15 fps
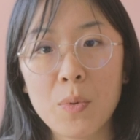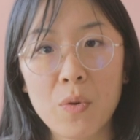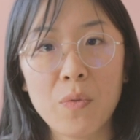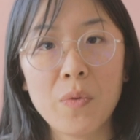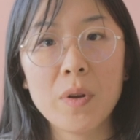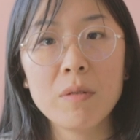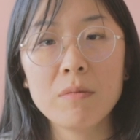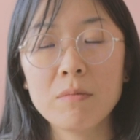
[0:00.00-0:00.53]

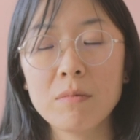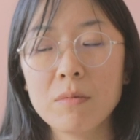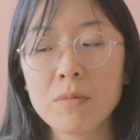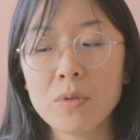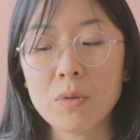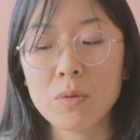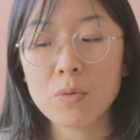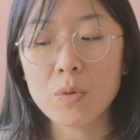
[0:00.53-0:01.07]
perfect.
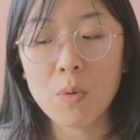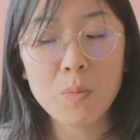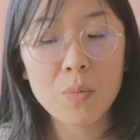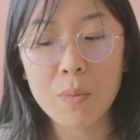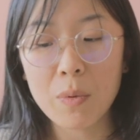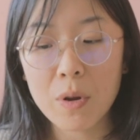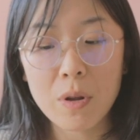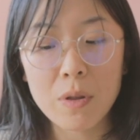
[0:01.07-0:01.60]
So don't
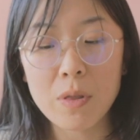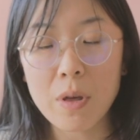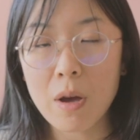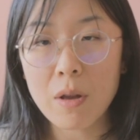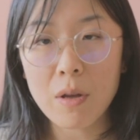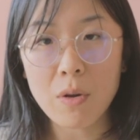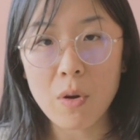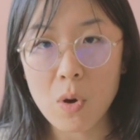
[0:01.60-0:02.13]
pretend
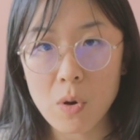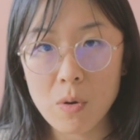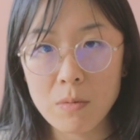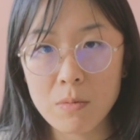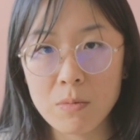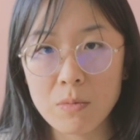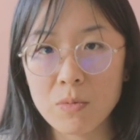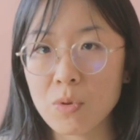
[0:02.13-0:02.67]
that at
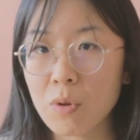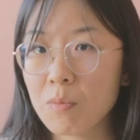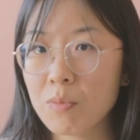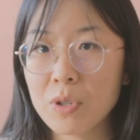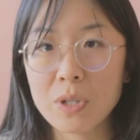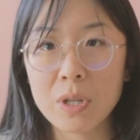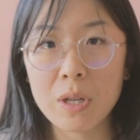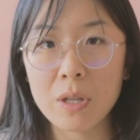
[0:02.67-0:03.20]
all. Don't
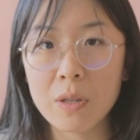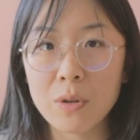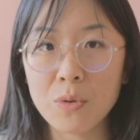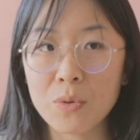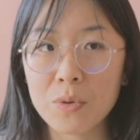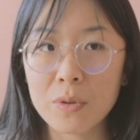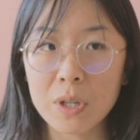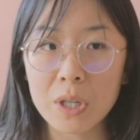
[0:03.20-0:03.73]
pretend that
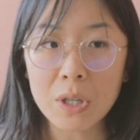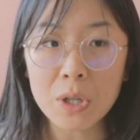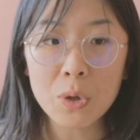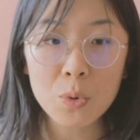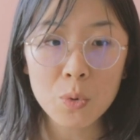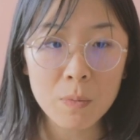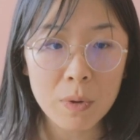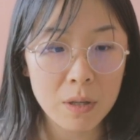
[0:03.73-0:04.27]
you're
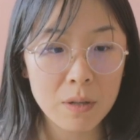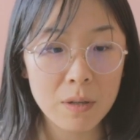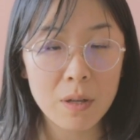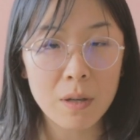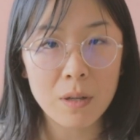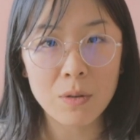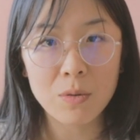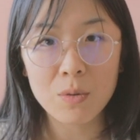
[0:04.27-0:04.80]
inhuman
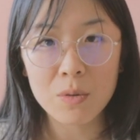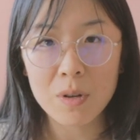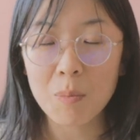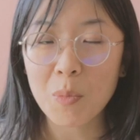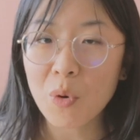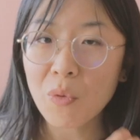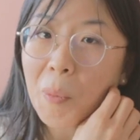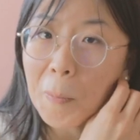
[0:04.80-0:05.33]
and you're a
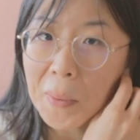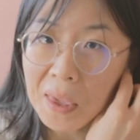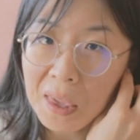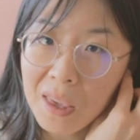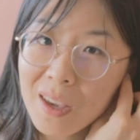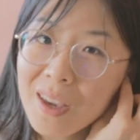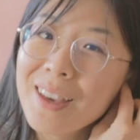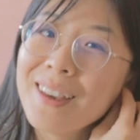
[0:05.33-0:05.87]
perfect
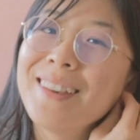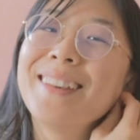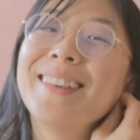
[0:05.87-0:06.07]
being